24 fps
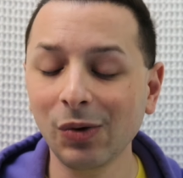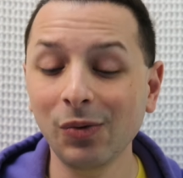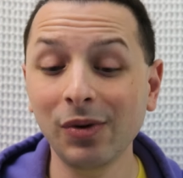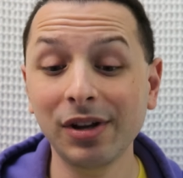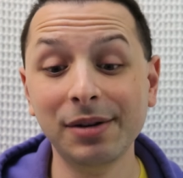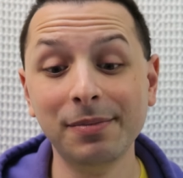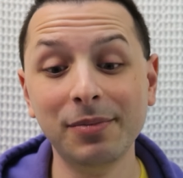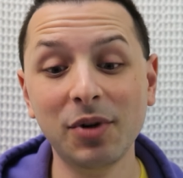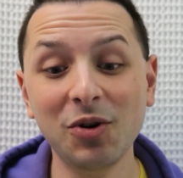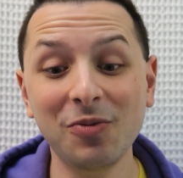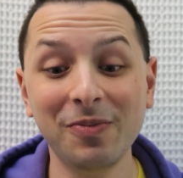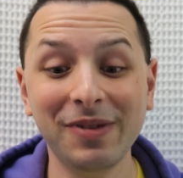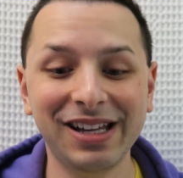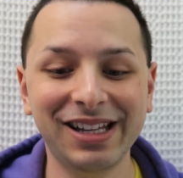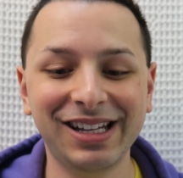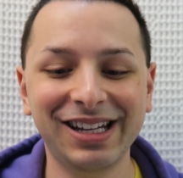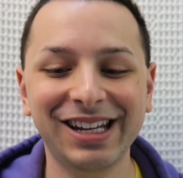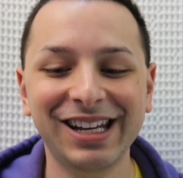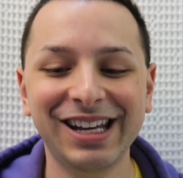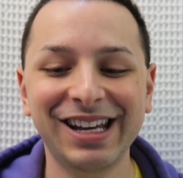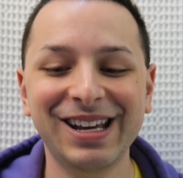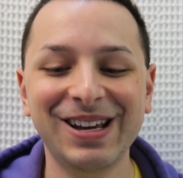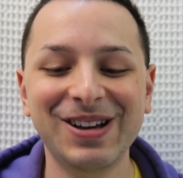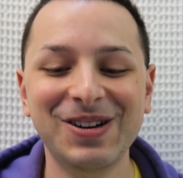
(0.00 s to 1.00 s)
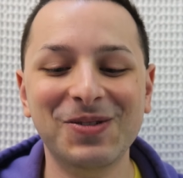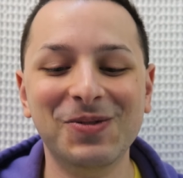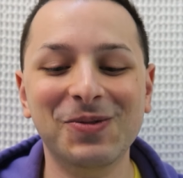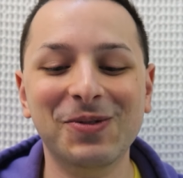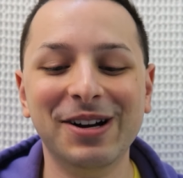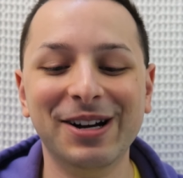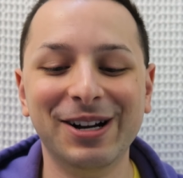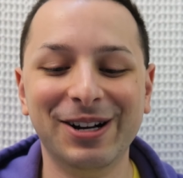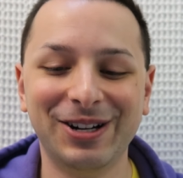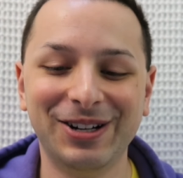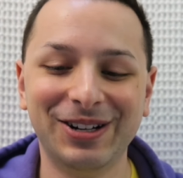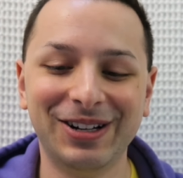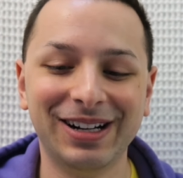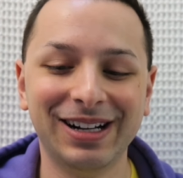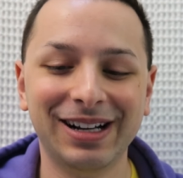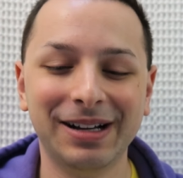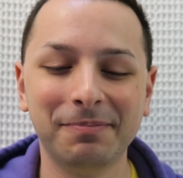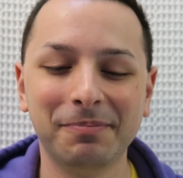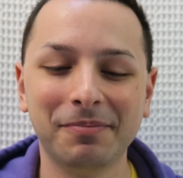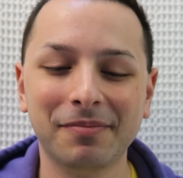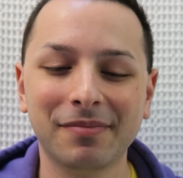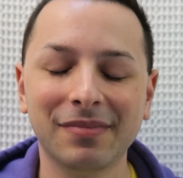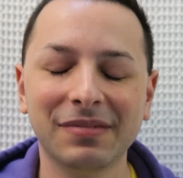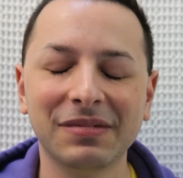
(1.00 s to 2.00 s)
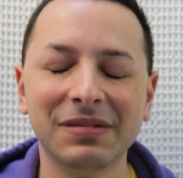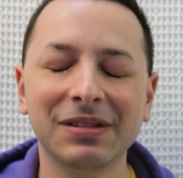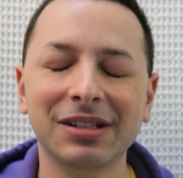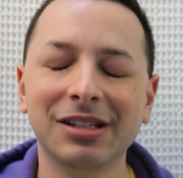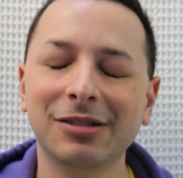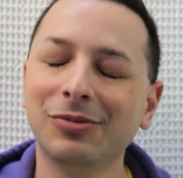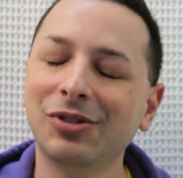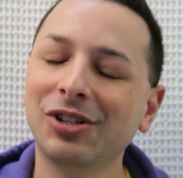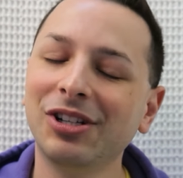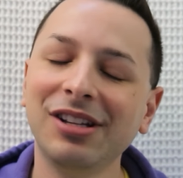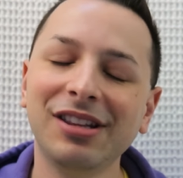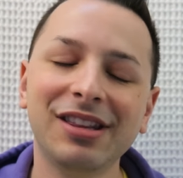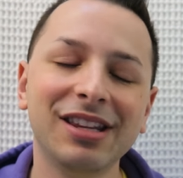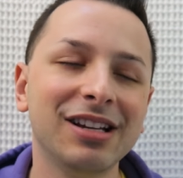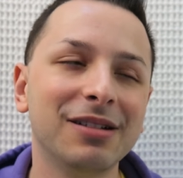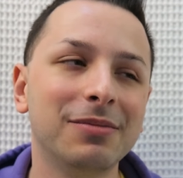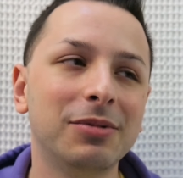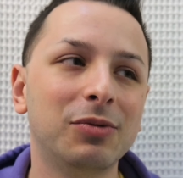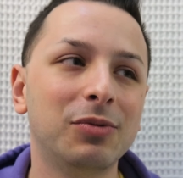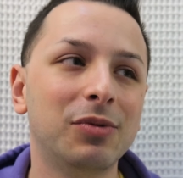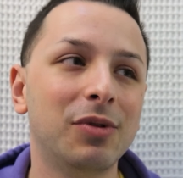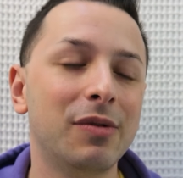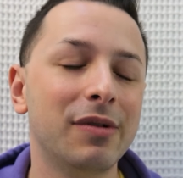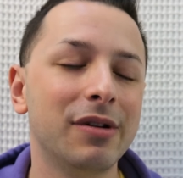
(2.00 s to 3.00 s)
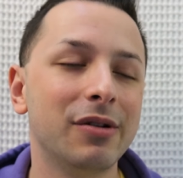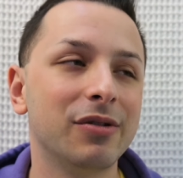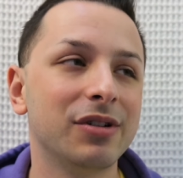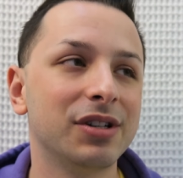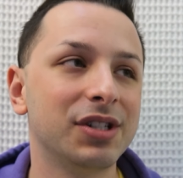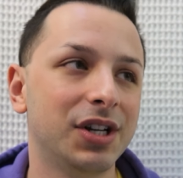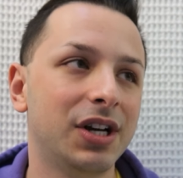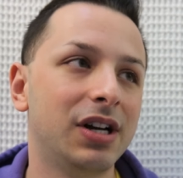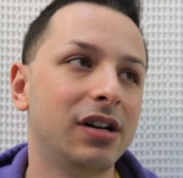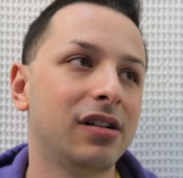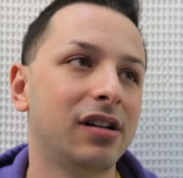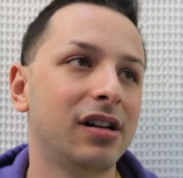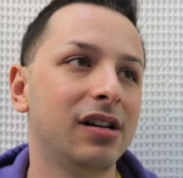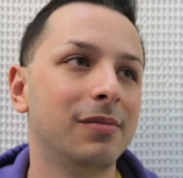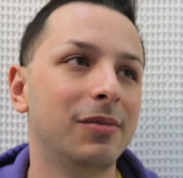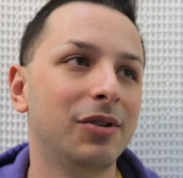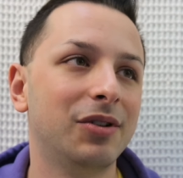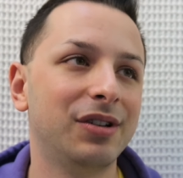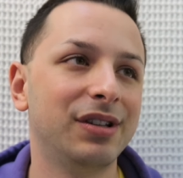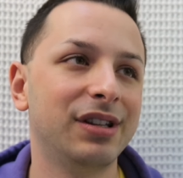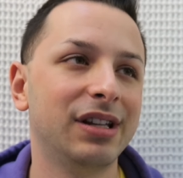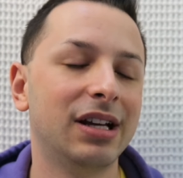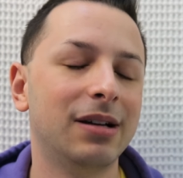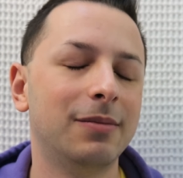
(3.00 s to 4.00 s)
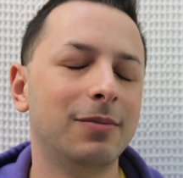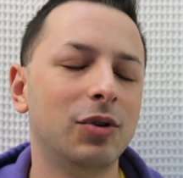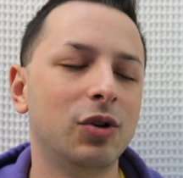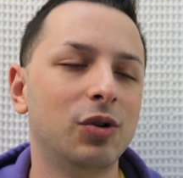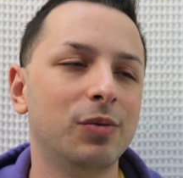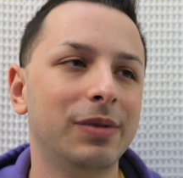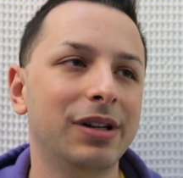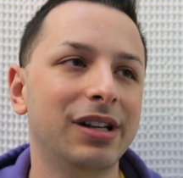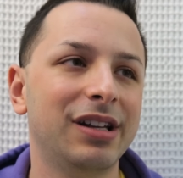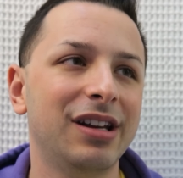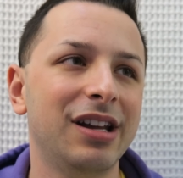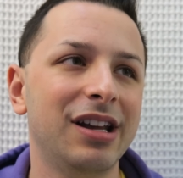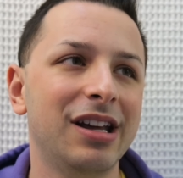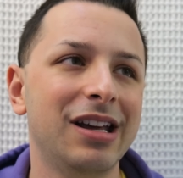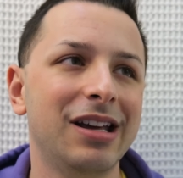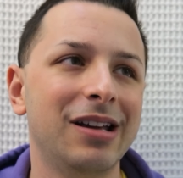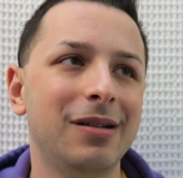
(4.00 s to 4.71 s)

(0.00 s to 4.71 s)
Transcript: we had a moment where I'm trying to think about what we were talking about in that moment